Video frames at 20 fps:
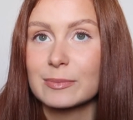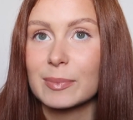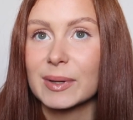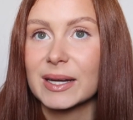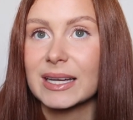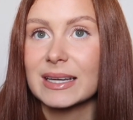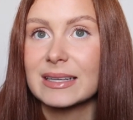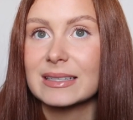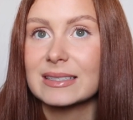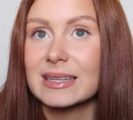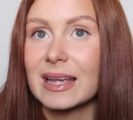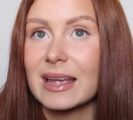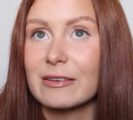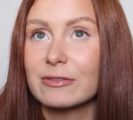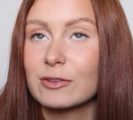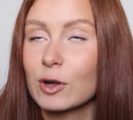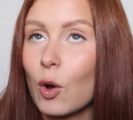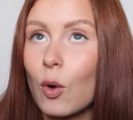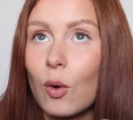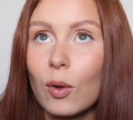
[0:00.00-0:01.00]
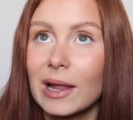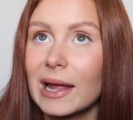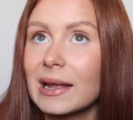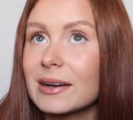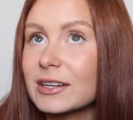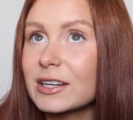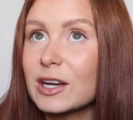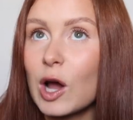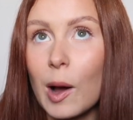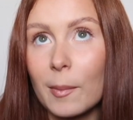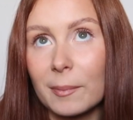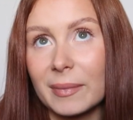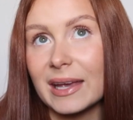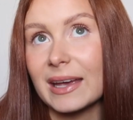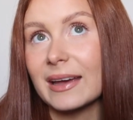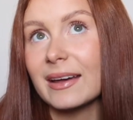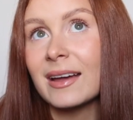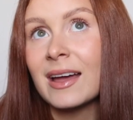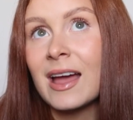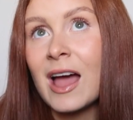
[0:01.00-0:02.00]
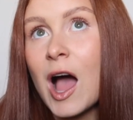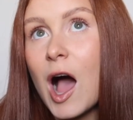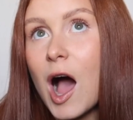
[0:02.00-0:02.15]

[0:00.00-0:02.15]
because if Nicole hadn't got me it,